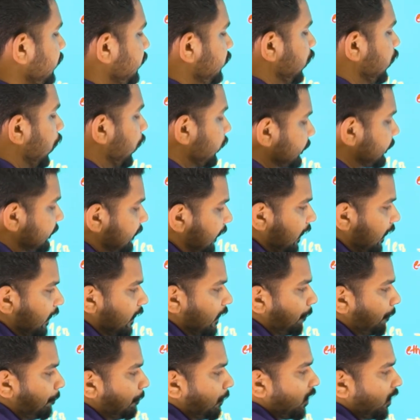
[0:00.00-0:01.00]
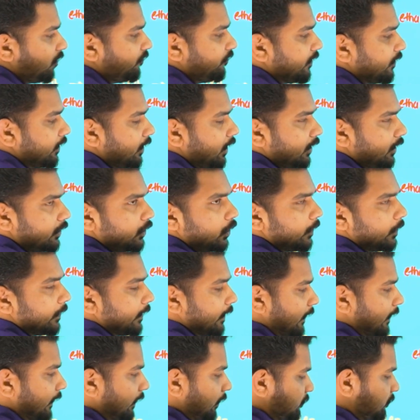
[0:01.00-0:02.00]
total number of donor
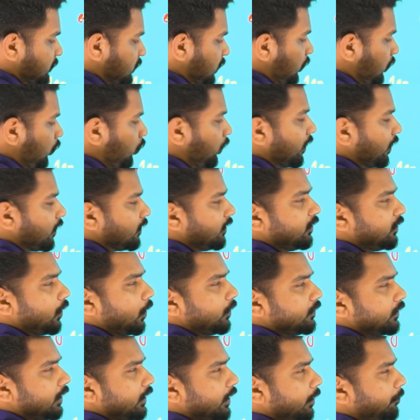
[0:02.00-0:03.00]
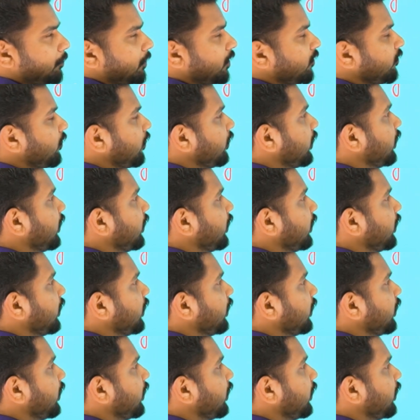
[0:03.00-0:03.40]
atoms. What are the total number of donor